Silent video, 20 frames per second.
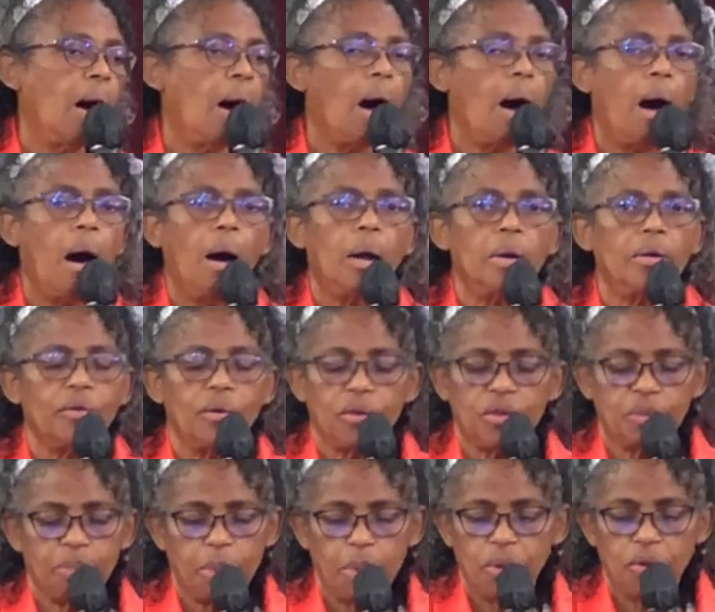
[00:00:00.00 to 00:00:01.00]
all of your
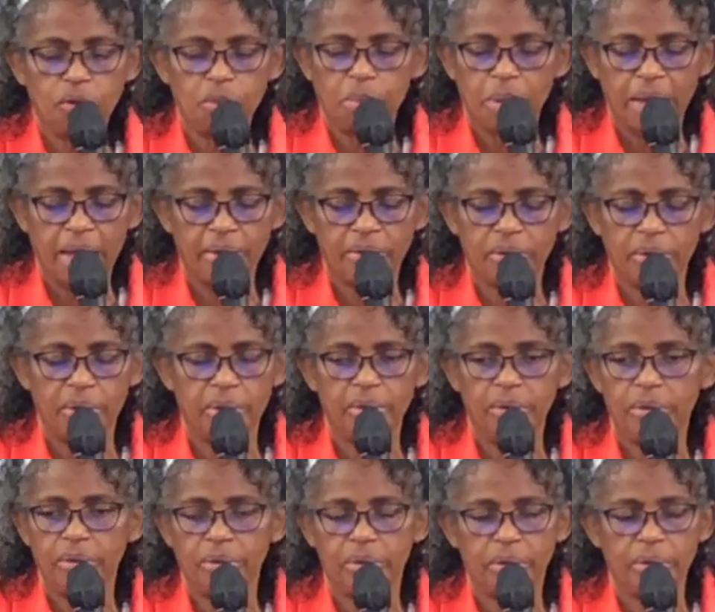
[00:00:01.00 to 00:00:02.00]
spiritual
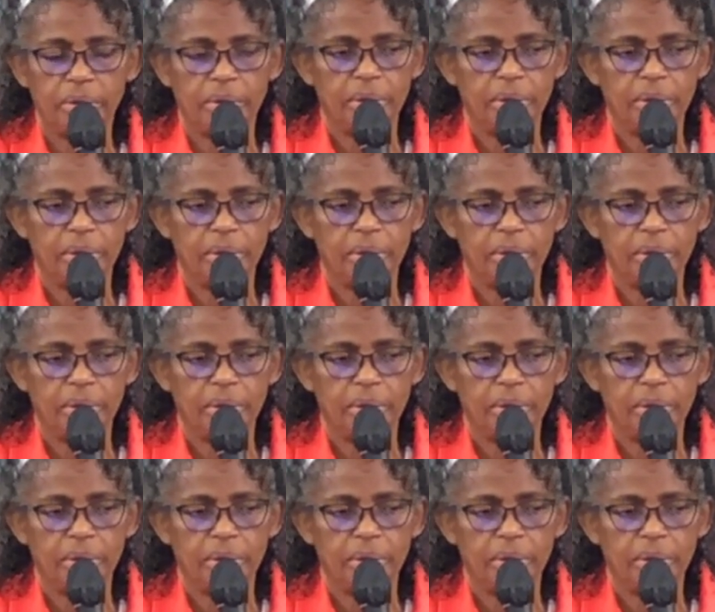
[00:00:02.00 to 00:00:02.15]
blessings,